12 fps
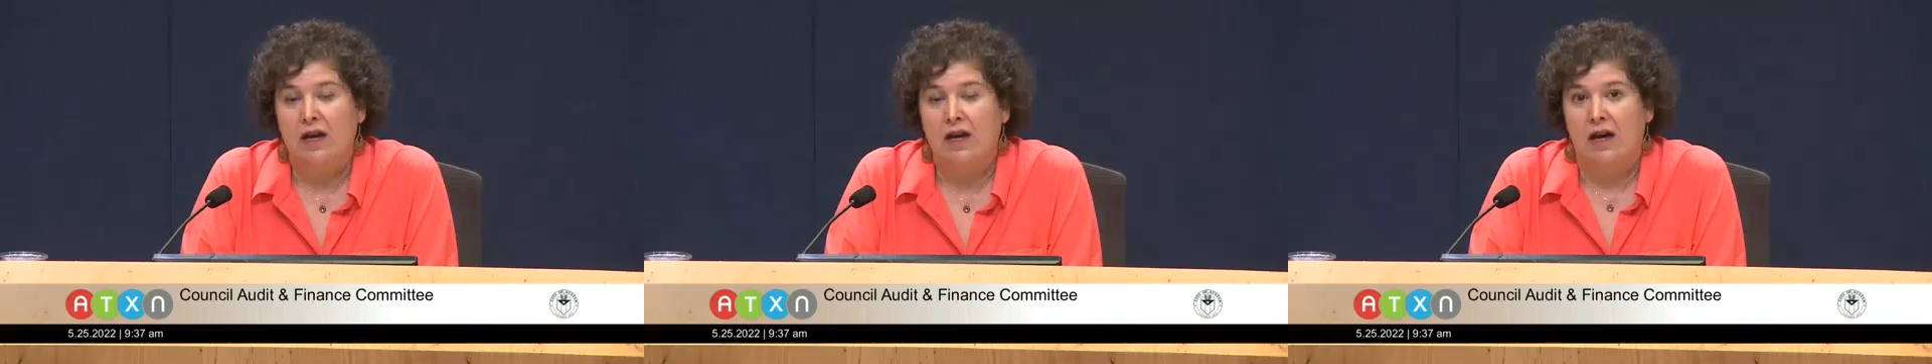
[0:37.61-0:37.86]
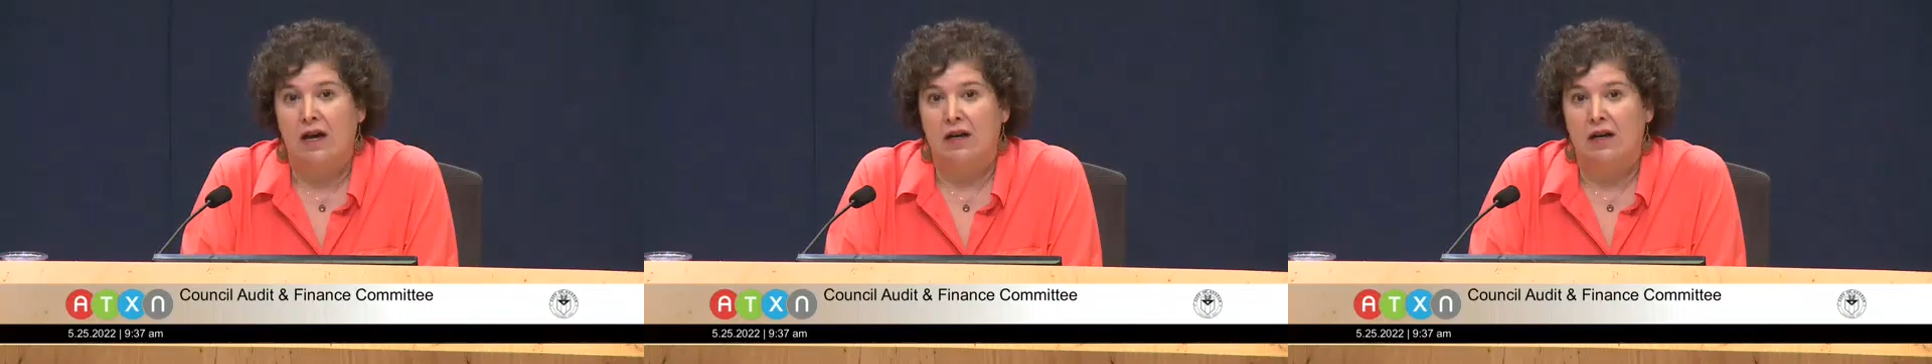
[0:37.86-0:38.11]

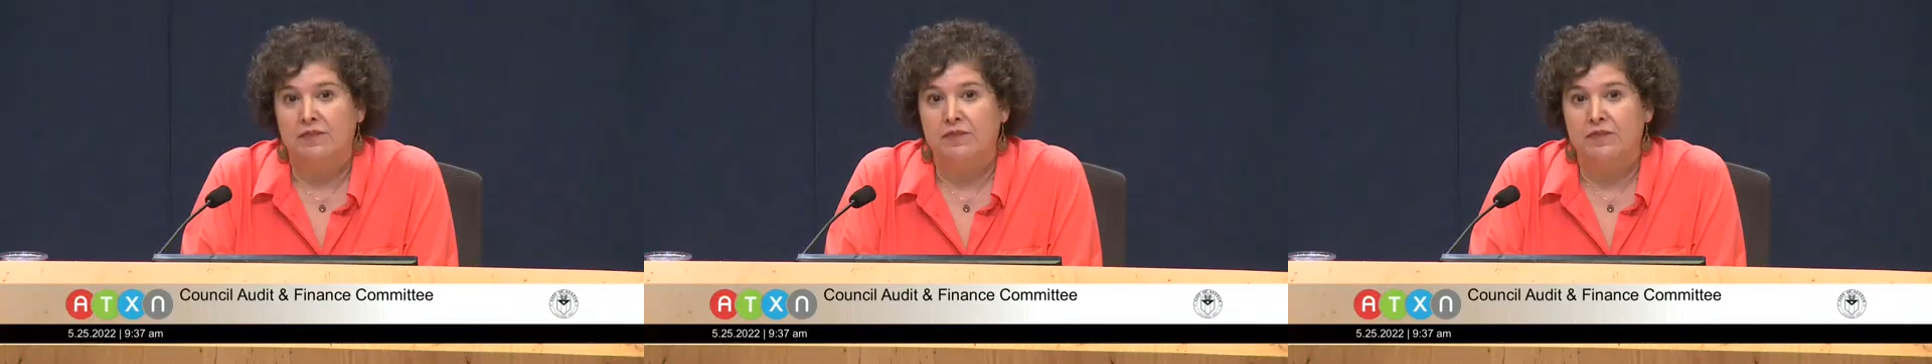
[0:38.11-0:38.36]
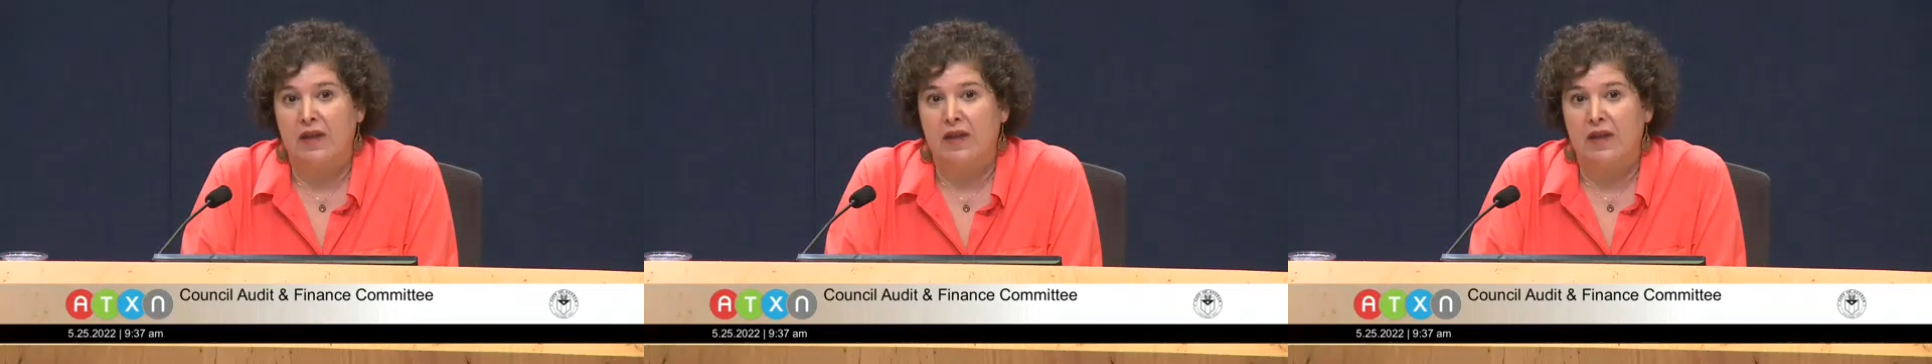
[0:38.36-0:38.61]

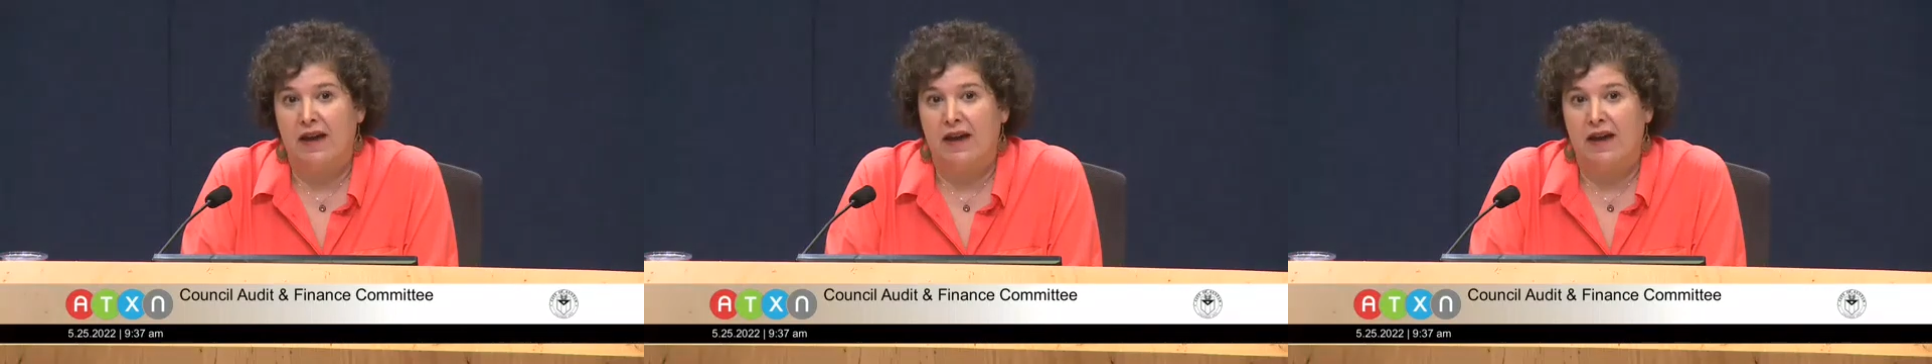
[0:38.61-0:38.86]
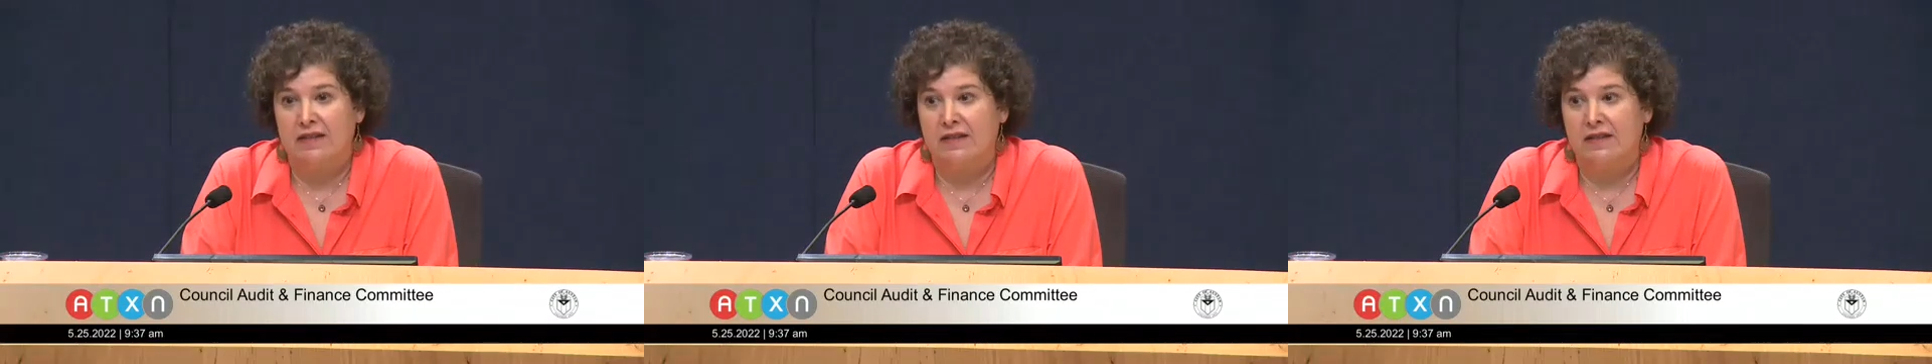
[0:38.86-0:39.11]

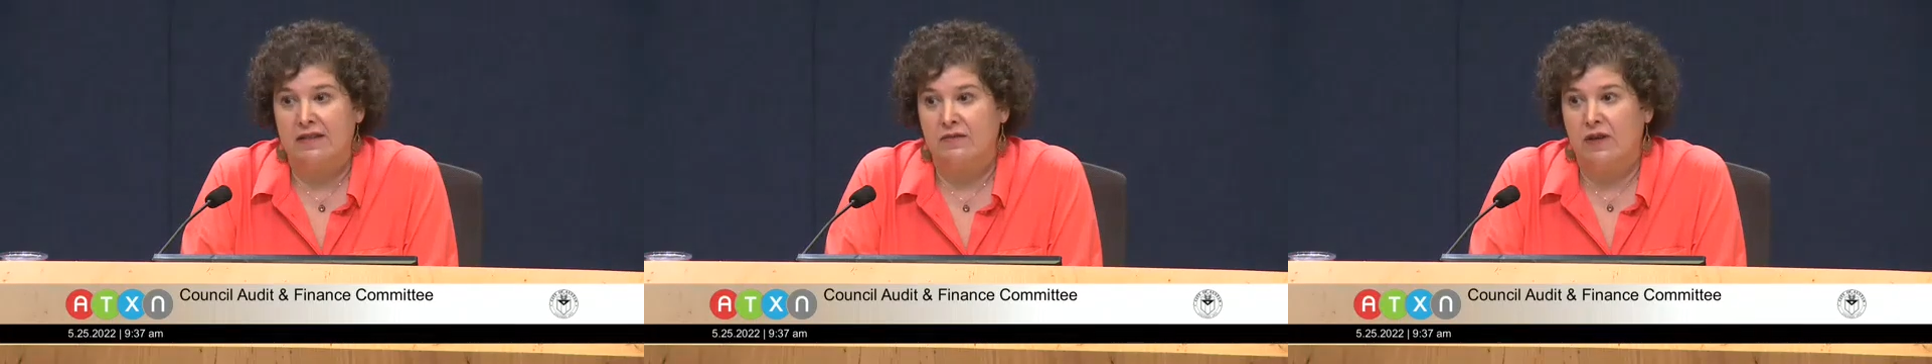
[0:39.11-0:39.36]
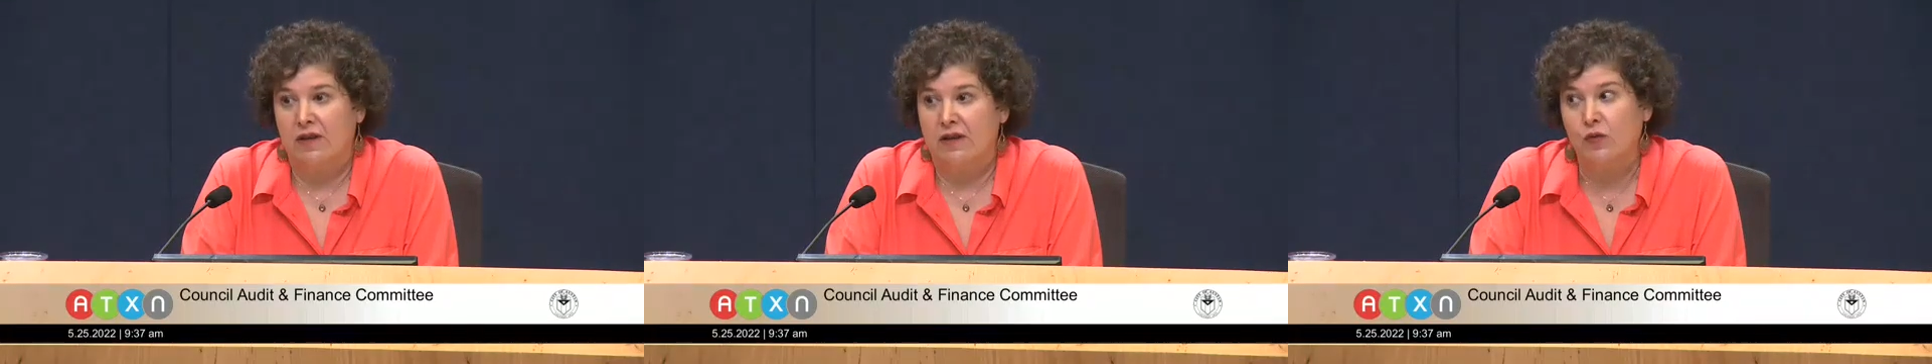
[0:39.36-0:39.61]
That is
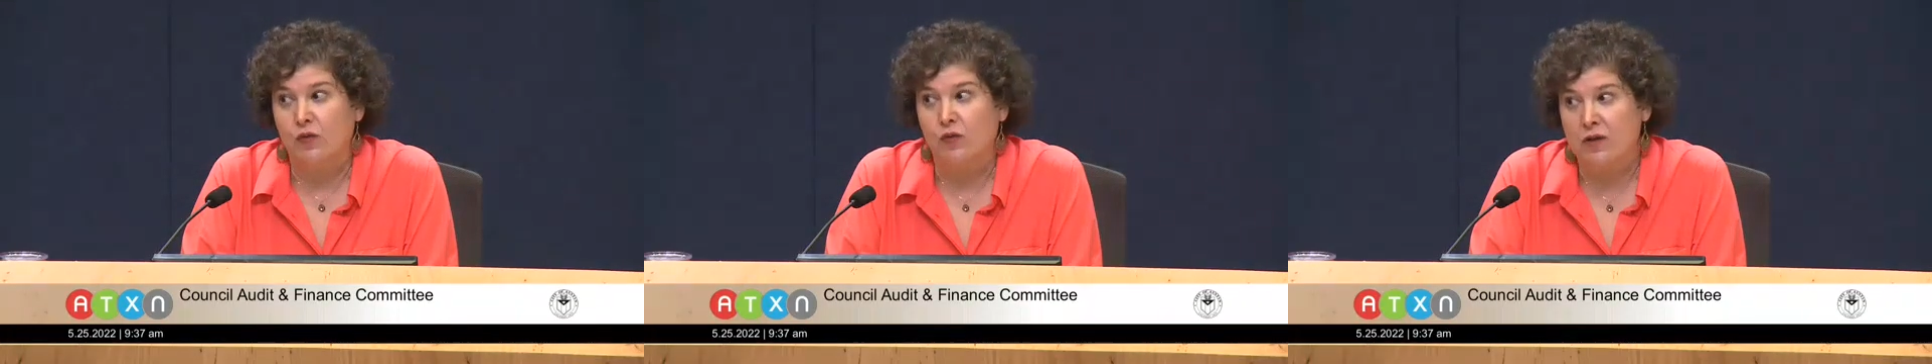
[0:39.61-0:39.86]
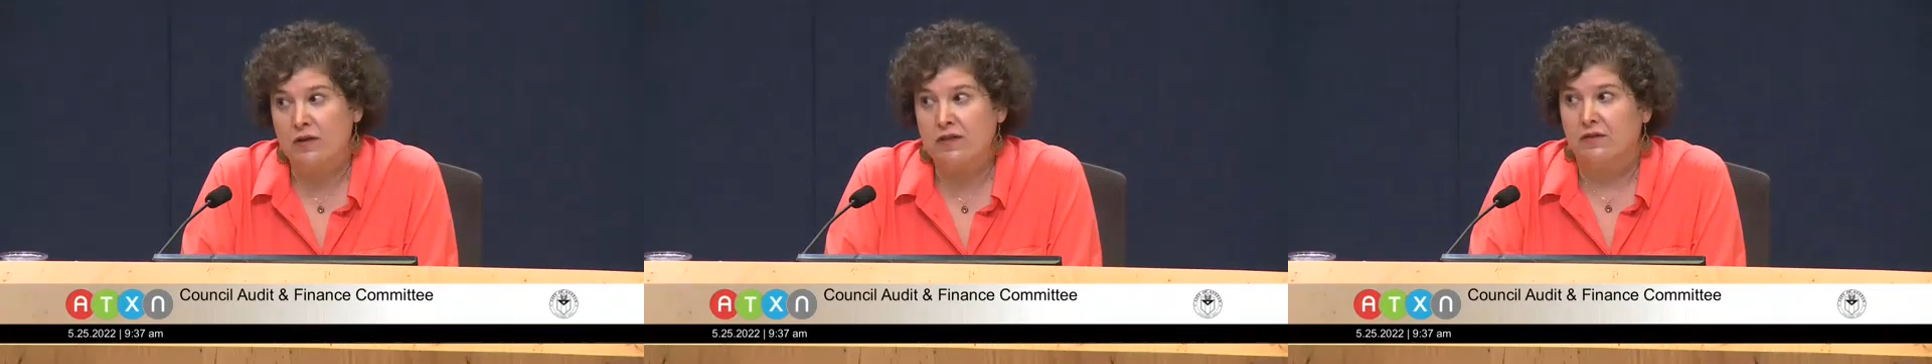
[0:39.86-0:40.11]
in
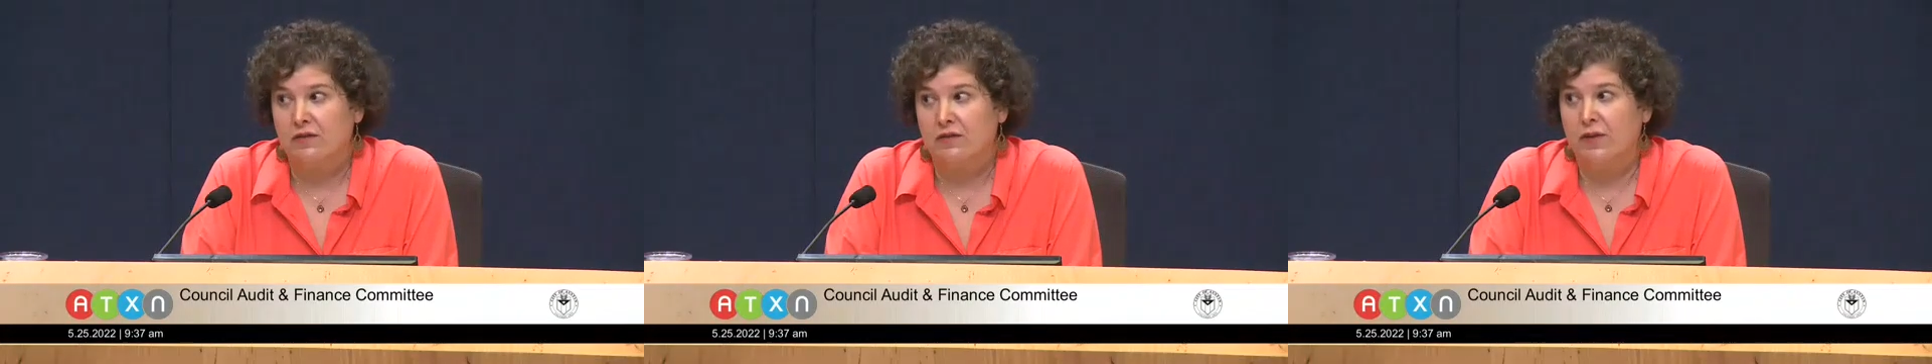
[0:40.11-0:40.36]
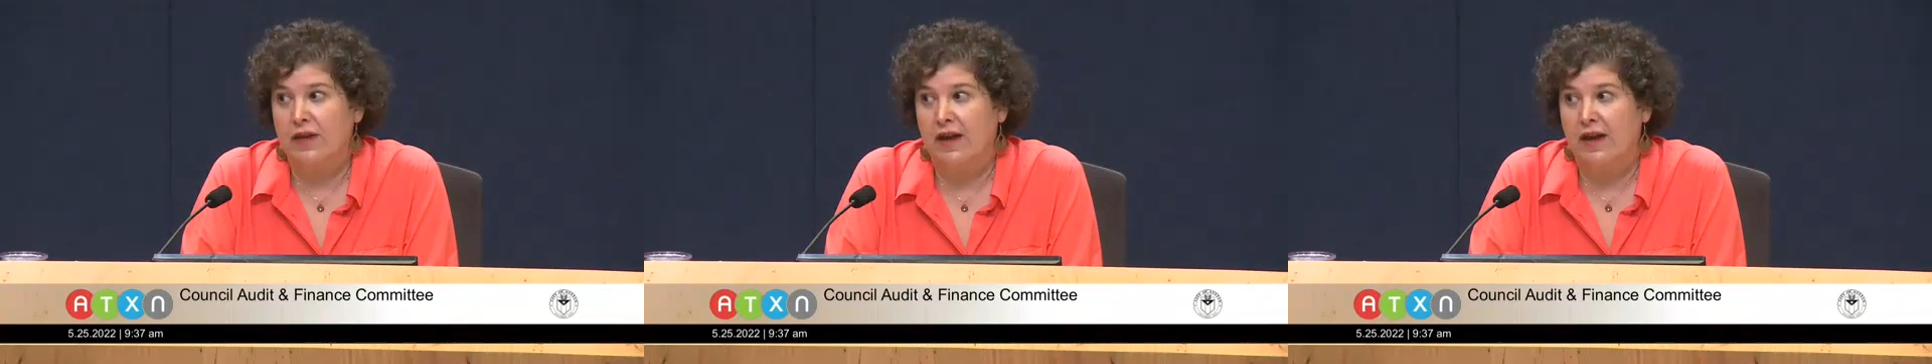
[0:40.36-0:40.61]
works.
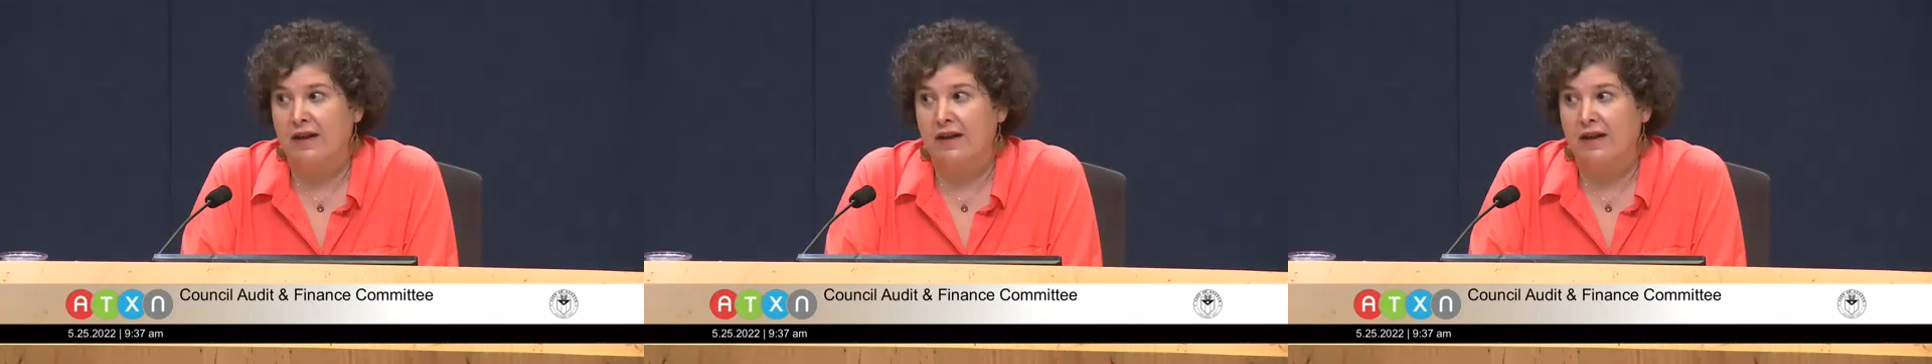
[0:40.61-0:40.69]
We